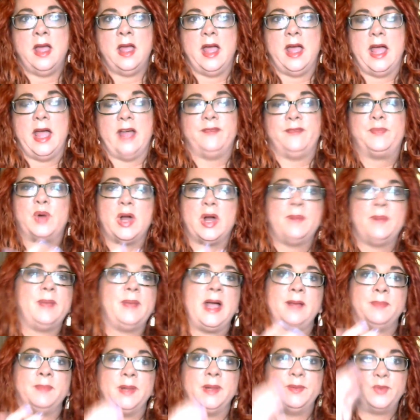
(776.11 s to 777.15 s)
have brought
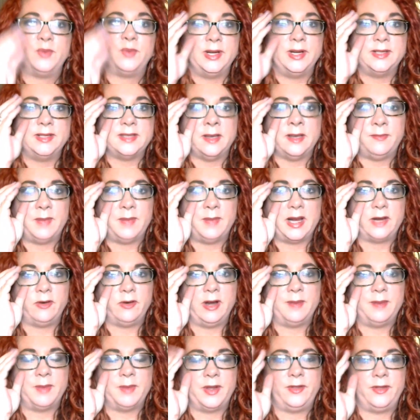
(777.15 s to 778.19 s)
back memories of my
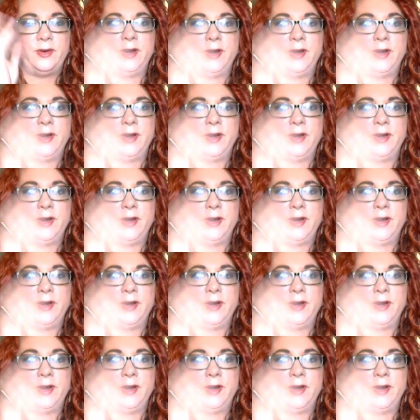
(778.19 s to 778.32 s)
grandmother.